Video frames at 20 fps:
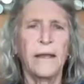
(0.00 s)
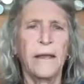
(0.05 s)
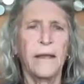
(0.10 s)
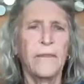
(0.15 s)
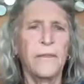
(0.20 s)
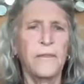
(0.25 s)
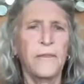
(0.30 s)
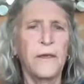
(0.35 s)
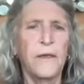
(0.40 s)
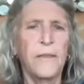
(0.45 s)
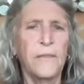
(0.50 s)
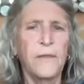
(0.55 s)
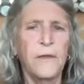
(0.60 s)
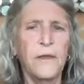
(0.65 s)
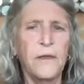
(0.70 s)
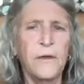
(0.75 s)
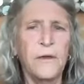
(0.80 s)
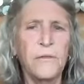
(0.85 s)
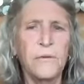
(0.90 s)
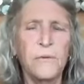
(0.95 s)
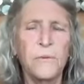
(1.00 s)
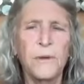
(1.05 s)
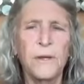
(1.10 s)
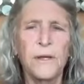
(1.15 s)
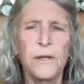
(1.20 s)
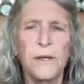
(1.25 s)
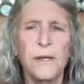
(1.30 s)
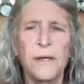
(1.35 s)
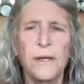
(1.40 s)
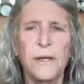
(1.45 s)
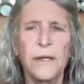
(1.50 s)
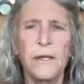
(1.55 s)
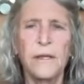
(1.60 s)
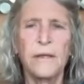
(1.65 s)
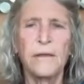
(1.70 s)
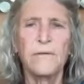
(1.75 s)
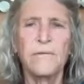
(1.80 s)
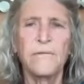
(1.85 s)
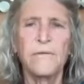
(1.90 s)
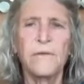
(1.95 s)
and then the other
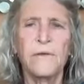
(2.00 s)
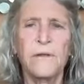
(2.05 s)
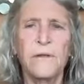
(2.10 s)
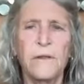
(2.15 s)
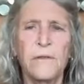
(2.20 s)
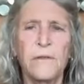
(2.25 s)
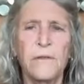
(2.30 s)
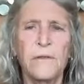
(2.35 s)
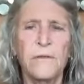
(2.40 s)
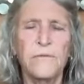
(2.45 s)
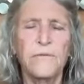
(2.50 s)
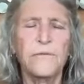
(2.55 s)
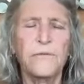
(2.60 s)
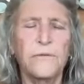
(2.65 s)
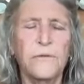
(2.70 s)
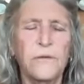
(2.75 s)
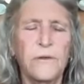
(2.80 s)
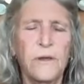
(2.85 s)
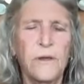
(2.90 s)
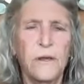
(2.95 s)
way, feeling this